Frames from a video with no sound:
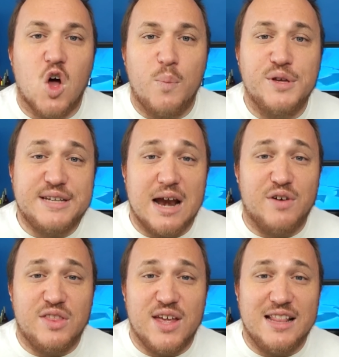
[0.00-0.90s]
almost
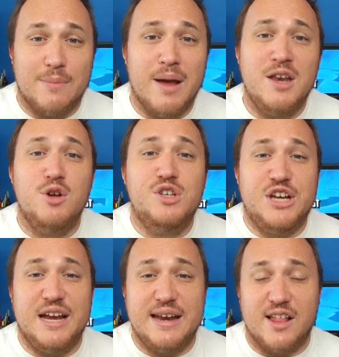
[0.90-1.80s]
everything that made
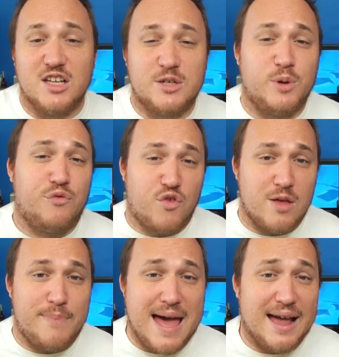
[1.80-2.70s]
Eugene eligible for the
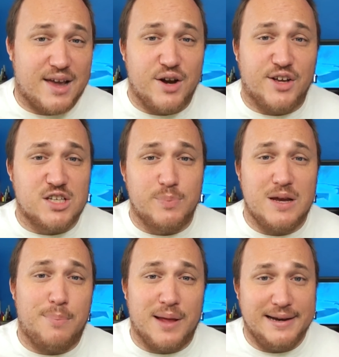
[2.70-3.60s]
bat can also be
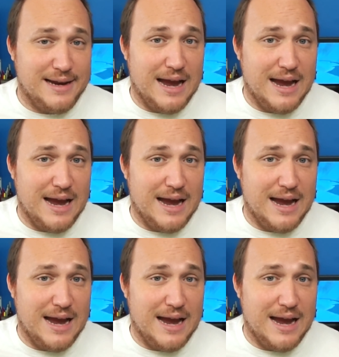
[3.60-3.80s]
applied to